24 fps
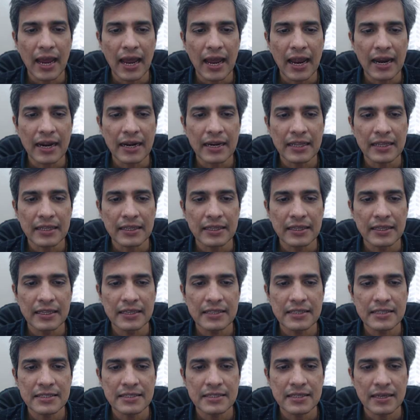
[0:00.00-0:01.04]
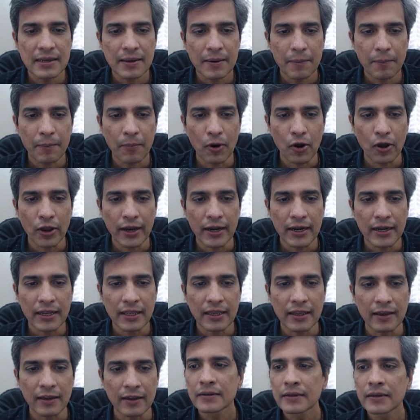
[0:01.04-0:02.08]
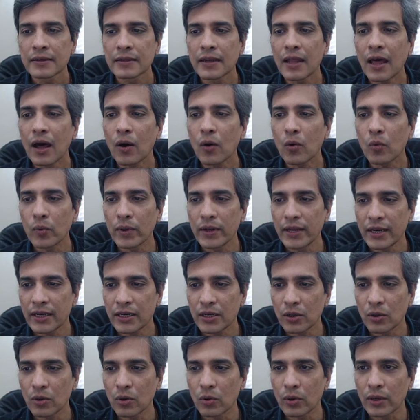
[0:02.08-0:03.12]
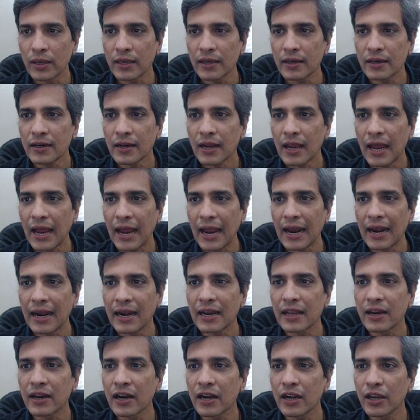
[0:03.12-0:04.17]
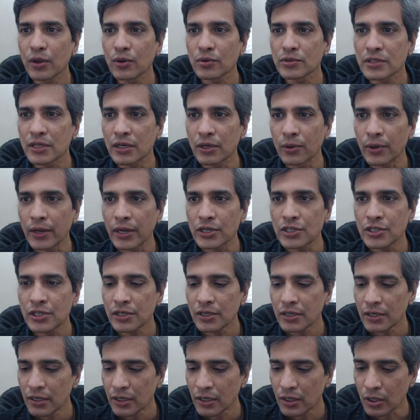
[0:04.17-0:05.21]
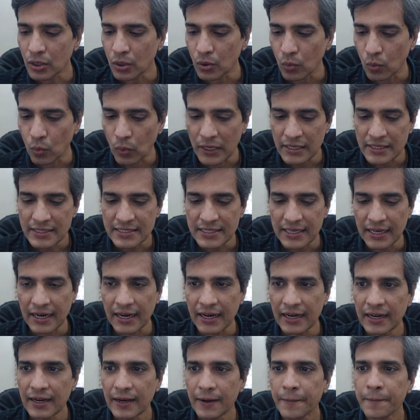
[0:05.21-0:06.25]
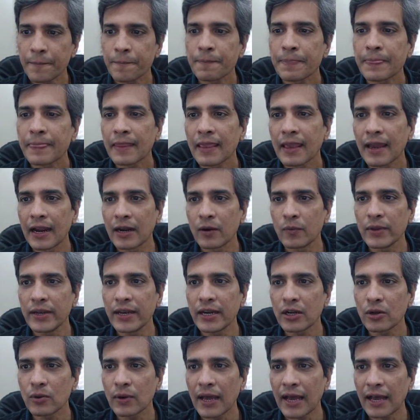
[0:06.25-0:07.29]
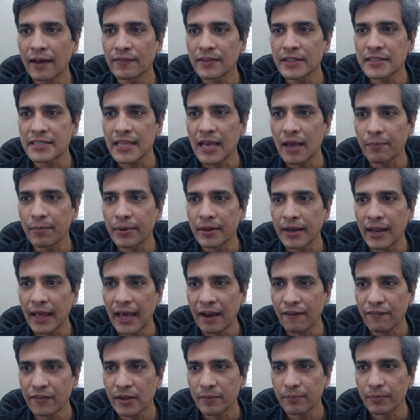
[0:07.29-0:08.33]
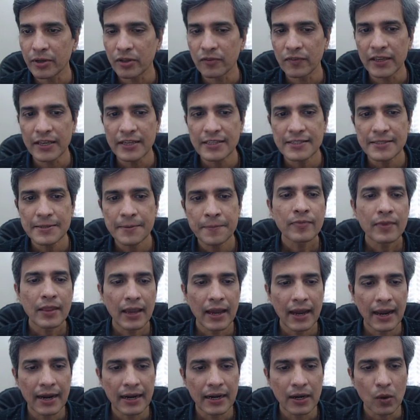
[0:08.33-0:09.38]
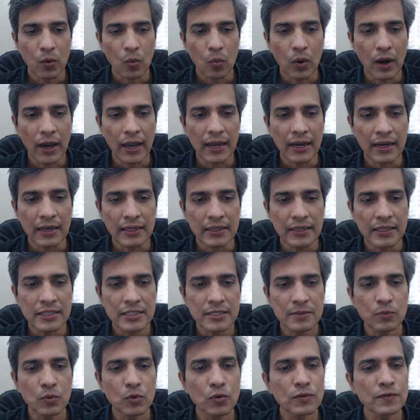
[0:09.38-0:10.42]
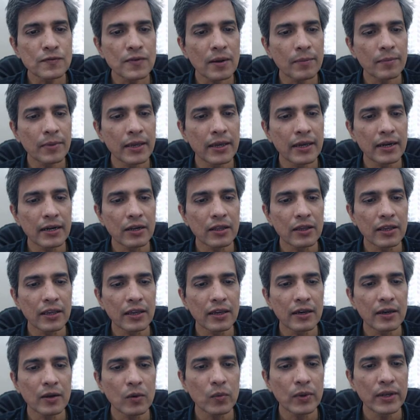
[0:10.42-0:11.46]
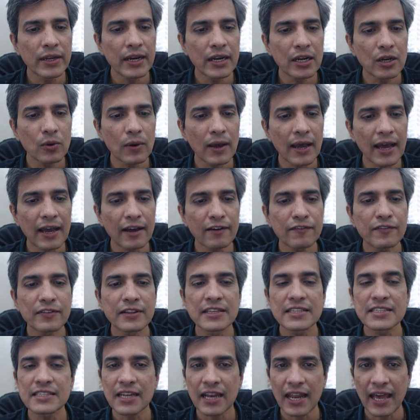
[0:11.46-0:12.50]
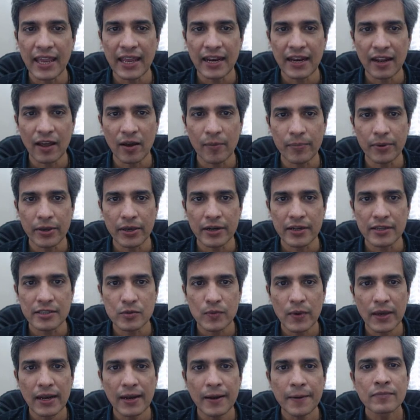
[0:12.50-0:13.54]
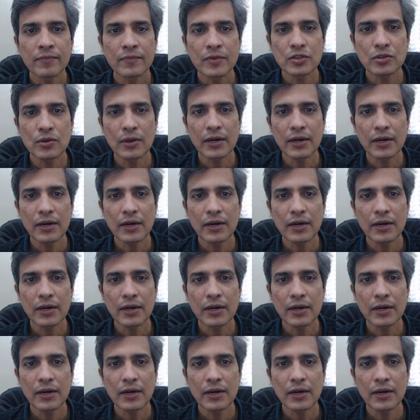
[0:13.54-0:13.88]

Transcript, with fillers: at this point here. Now we need to go here and reduce the duration to one second and we need to have this happen after previous and while this moves from here to here we need to have this line appear as well so